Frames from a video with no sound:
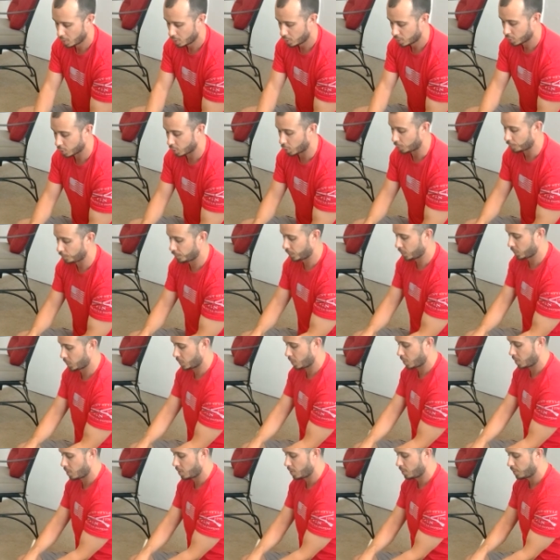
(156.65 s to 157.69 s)
So
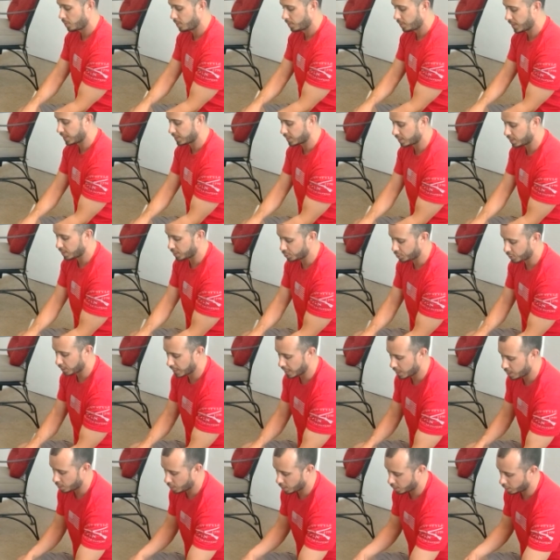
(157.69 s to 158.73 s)
that's initially
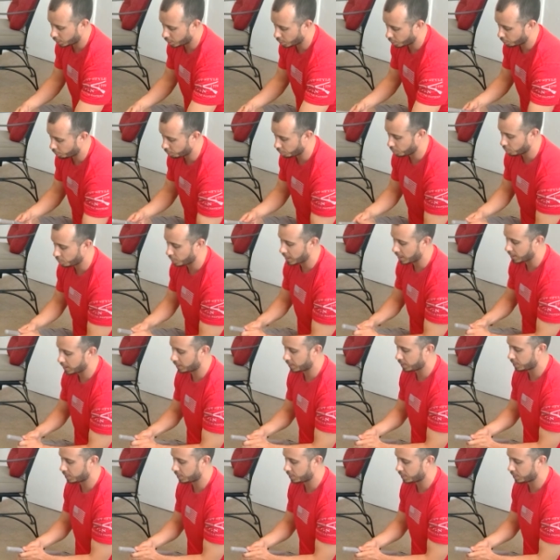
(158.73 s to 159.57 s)
how you're going to go through getting